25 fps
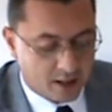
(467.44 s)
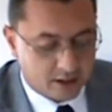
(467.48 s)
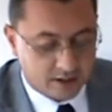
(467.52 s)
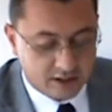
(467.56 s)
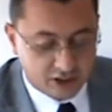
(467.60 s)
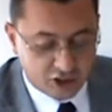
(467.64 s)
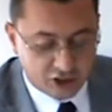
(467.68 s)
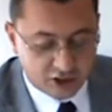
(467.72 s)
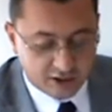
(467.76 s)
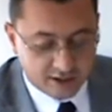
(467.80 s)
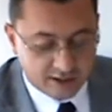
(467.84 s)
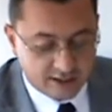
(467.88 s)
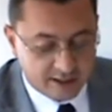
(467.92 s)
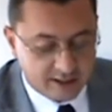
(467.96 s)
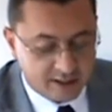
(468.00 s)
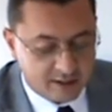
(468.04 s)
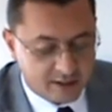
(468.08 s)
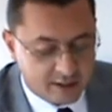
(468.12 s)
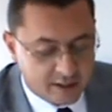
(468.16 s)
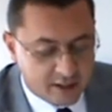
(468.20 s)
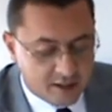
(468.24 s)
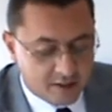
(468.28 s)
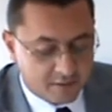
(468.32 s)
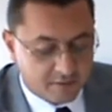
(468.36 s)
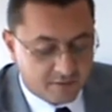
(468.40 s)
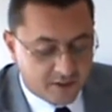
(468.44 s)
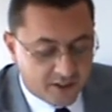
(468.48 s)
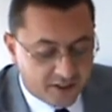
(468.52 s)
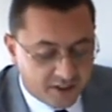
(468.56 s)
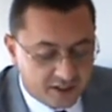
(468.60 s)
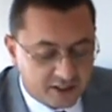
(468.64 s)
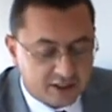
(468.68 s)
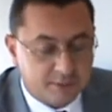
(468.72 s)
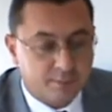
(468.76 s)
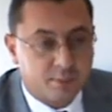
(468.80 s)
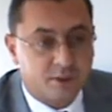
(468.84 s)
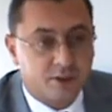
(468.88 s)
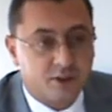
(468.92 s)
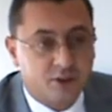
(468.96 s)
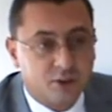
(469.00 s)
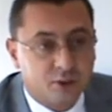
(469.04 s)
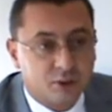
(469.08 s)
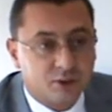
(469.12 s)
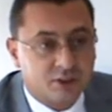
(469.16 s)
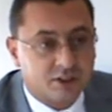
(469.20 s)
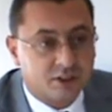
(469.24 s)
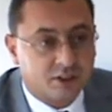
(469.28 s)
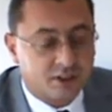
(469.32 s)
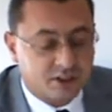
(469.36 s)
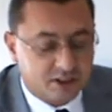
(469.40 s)
Additionally, various
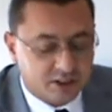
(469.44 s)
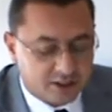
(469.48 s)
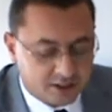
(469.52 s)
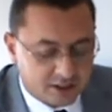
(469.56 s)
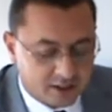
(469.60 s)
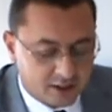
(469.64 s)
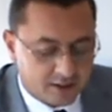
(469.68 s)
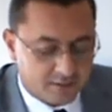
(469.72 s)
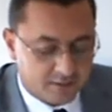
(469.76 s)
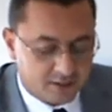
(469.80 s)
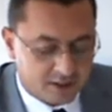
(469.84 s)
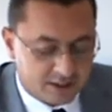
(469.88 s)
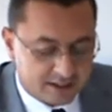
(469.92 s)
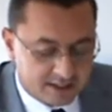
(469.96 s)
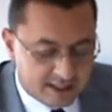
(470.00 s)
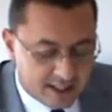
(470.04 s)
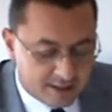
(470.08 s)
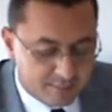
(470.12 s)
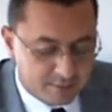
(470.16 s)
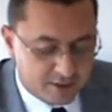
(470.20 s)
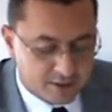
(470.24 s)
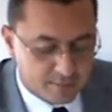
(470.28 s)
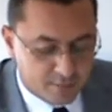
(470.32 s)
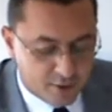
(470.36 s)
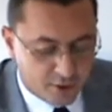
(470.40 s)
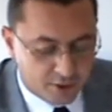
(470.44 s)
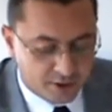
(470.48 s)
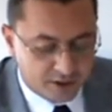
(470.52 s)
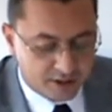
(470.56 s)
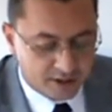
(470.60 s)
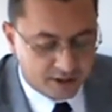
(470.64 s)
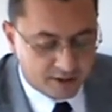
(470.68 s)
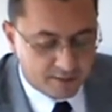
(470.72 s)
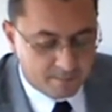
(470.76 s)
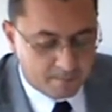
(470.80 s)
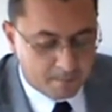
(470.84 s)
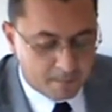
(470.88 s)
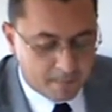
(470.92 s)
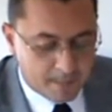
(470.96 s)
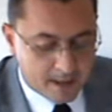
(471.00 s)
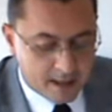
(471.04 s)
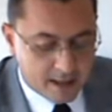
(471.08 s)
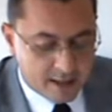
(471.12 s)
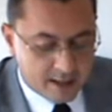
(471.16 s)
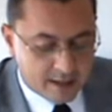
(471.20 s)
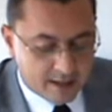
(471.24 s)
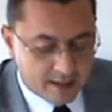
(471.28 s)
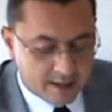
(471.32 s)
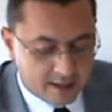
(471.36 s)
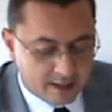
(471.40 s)
producers of the same commodity
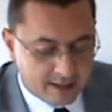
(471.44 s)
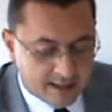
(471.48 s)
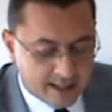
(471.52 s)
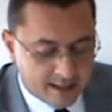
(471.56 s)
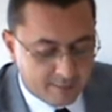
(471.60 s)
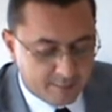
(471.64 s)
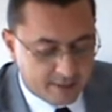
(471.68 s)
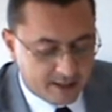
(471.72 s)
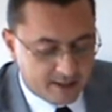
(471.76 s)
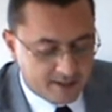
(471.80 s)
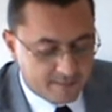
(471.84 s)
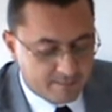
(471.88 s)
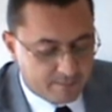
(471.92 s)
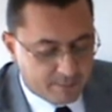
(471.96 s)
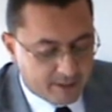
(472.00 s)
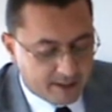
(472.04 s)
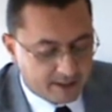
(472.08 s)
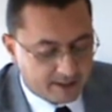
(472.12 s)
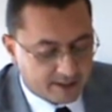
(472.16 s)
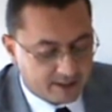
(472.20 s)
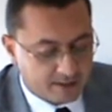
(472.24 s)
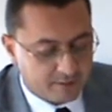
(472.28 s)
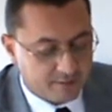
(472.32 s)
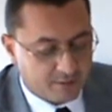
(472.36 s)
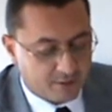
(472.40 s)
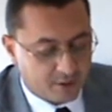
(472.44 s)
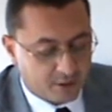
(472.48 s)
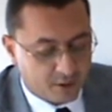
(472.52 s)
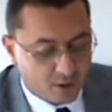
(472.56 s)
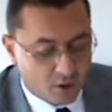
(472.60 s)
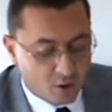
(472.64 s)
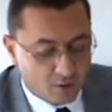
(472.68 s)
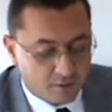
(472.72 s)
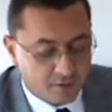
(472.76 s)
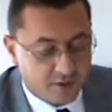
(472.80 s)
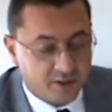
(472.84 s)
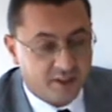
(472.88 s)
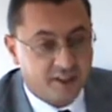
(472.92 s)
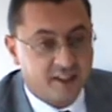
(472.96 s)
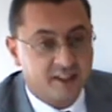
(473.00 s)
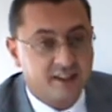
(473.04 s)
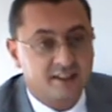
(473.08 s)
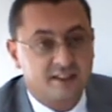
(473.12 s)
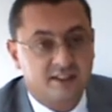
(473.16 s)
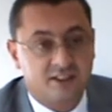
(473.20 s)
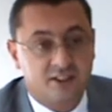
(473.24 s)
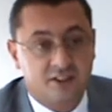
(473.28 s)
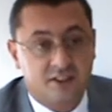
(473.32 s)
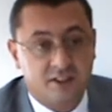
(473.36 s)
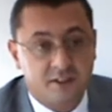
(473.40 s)
uh, can be competing for offering
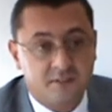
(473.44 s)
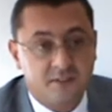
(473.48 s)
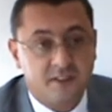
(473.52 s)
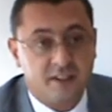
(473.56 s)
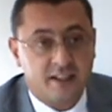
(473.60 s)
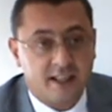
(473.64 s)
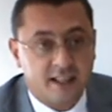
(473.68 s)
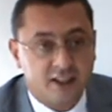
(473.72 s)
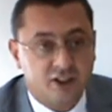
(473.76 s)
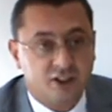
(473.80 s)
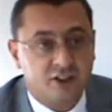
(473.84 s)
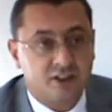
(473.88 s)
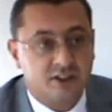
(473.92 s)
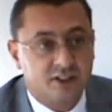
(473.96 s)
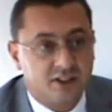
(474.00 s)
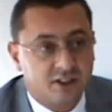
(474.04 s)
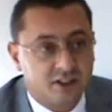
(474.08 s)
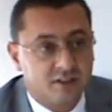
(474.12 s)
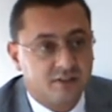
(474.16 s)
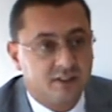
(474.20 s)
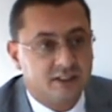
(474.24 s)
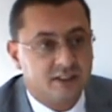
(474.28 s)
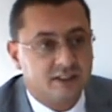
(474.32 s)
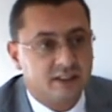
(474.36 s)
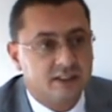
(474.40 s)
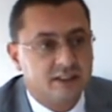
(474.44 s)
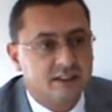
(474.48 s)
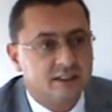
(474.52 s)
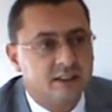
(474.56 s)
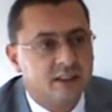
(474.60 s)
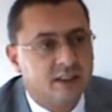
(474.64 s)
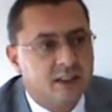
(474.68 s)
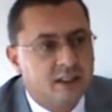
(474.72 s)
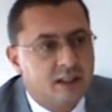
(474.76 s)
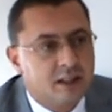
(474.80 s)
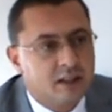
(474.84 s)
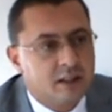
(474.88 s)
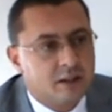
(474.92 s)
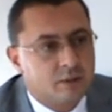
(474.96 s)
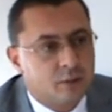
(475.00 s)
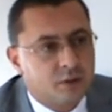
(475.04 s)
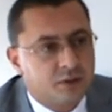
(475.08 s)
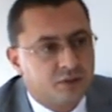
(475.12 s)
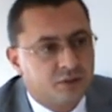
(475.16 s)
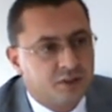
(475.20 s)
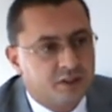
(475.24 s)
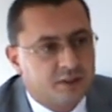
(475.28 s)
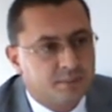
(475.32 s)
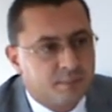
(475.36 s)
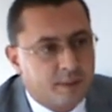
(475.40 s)
certification services
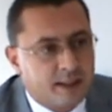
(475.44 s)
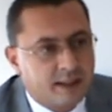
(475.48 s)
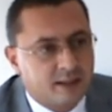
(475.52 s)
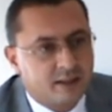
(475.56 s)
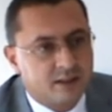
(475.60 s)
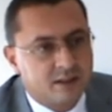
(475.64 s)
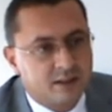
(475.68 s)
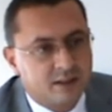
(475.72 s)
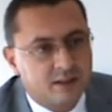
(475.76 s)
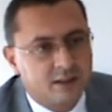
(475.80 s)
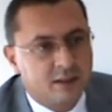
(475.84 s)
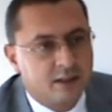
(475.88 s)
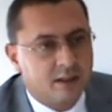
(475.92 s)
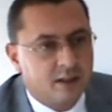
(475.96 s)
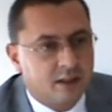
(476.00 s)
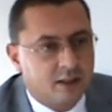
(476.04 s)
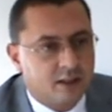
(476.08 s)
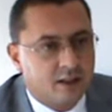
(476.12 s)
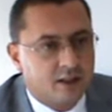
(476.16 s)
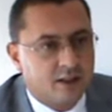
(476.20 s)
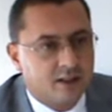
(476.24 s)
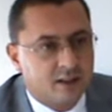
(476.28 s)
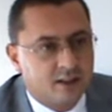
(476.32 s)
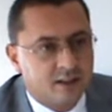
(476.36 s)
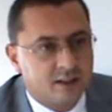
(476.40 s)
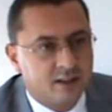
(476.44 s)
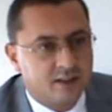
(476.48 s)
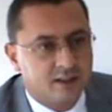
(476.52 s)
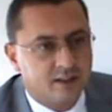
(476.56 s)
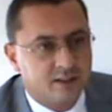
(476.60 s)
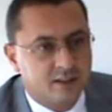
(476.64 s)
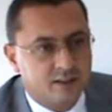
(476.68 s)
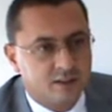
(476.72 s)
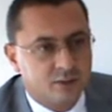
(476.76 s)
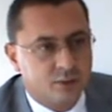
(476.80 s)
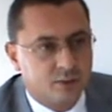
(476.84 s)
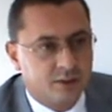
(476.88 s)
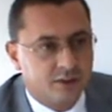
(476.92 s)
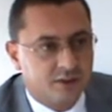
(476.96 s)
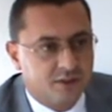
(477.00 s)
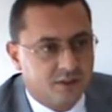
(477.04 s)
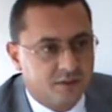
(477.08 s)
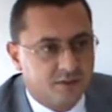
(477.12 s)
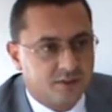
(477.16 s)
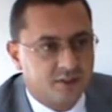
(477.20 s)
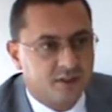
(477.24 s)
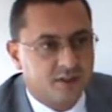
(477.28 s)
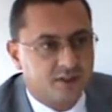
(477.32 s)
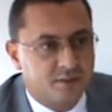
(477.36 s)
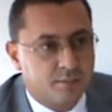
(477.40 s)
with respect uh, uh, to the
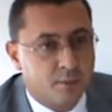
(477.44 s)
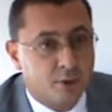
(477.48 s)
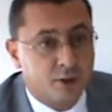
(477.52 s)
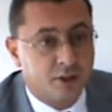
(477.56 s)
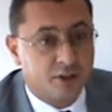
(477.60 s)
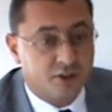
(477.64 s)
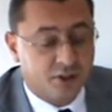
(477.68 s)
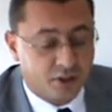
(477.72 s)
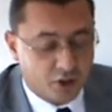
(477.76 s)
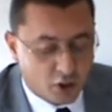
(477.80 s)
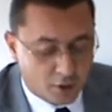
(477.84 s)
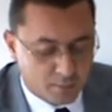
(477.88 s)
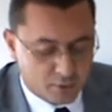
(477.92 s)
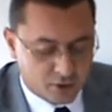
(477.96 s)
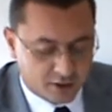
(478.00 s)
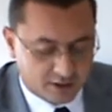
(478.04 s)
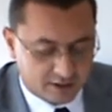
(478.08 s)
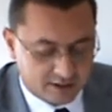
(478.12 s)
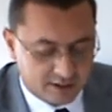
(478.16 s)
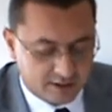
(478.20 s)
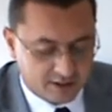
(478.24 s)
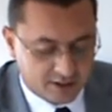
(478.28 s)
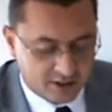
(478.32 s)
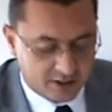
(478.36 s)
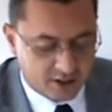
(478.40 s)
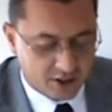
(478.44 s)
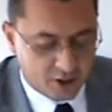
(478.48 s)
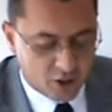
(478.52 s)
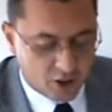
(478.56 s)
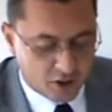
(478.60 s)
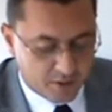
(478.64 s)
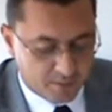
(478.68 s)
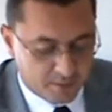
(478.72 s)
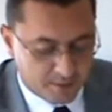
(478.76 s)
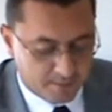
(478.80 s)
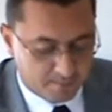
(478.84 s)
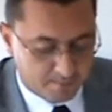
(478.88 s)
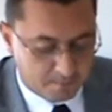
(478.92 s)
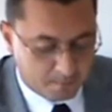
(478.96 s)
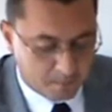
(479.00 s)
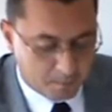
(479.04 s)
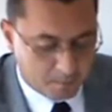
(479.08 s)
different monetary objects in the economy.